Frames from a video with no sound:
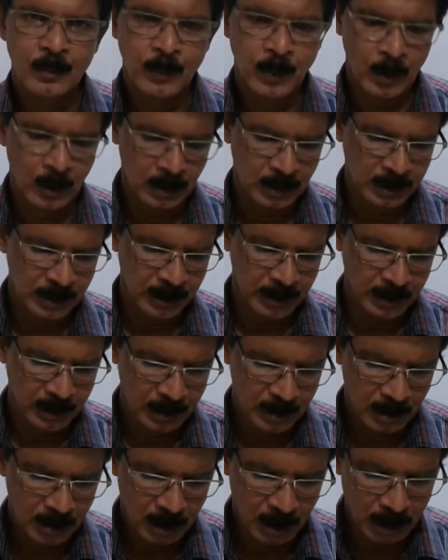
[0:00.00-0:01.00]
Polly,
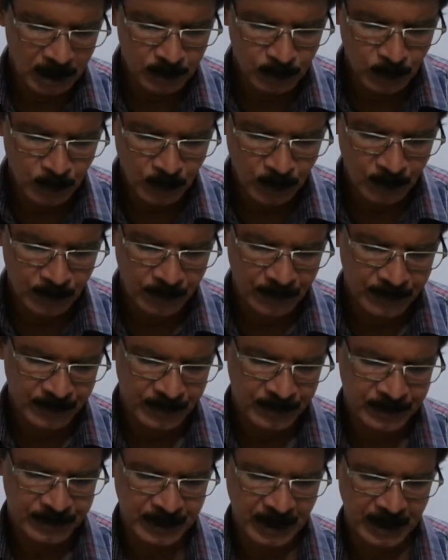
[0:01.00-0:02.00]
unmoved,
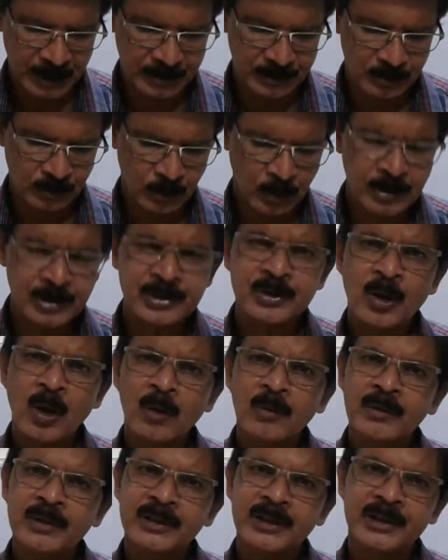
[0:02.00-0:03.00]
said, what is
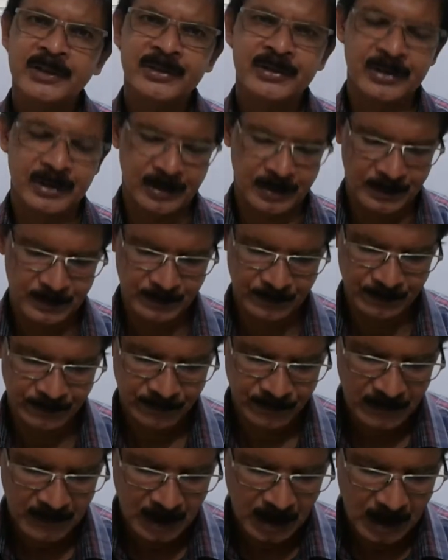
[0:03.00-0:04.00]
wrong with it, sir?
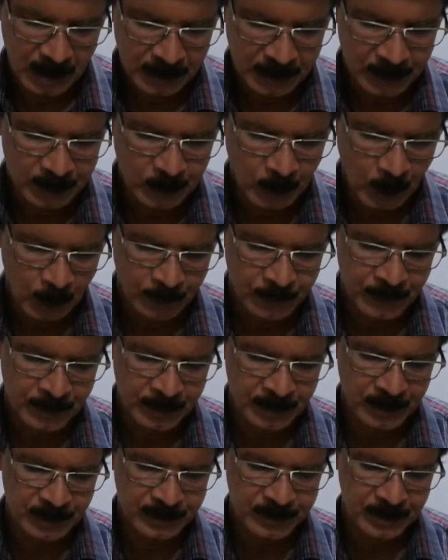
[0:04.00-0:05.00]
The dolphin
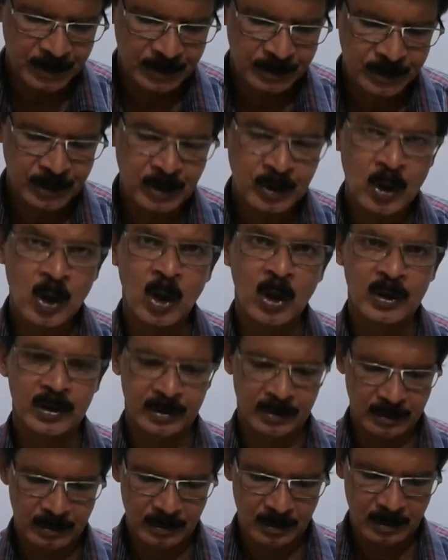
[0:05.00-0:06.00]
is in Chinon,
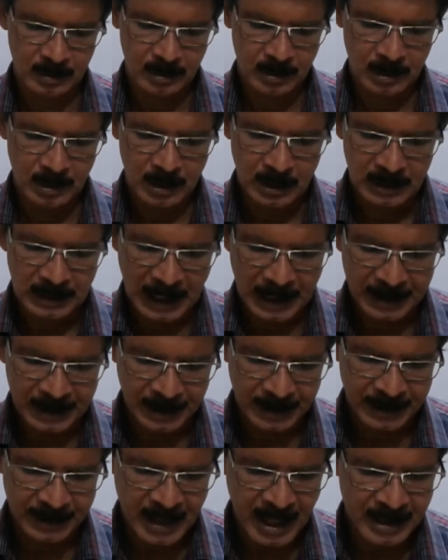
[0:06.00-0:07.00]
like
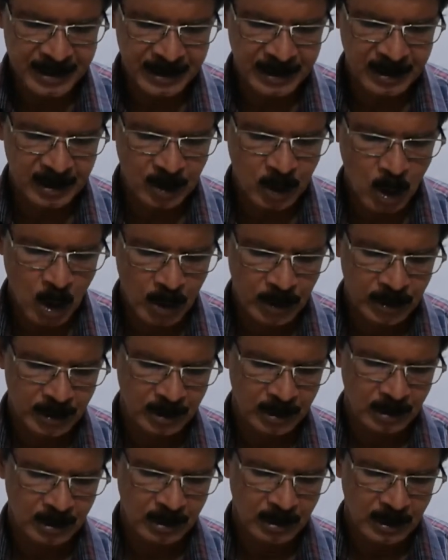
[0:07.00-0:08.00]
a rat in a
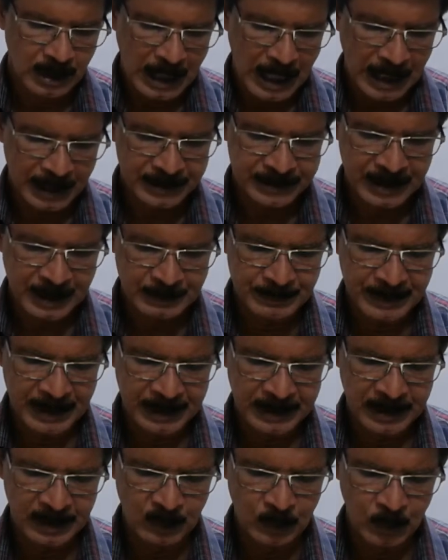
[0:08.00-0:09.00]
corner, except
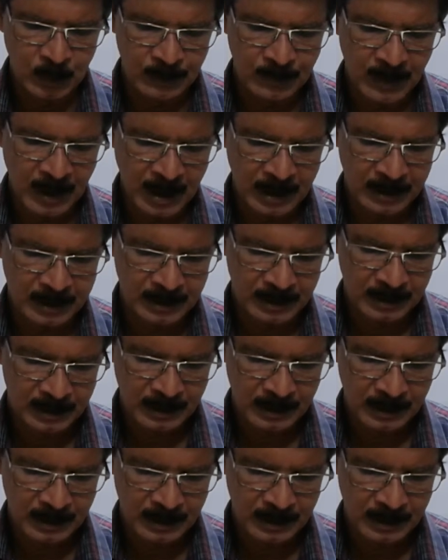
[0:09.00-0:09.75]
that he won't fight.